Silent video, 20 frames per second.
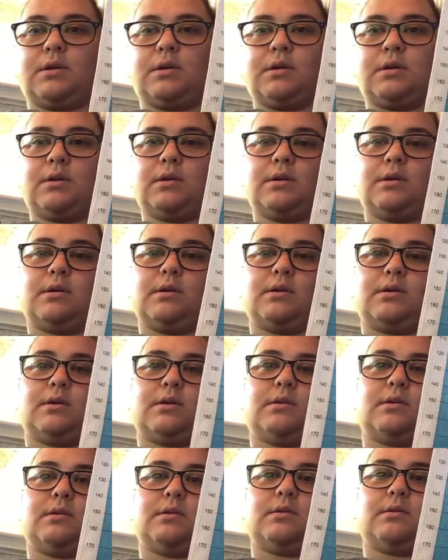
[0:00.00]

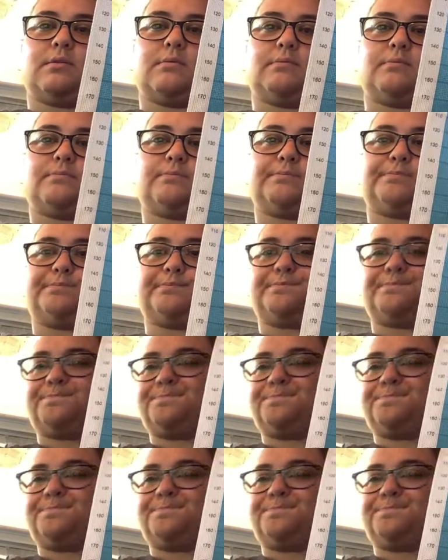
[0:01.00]
(no one is talking)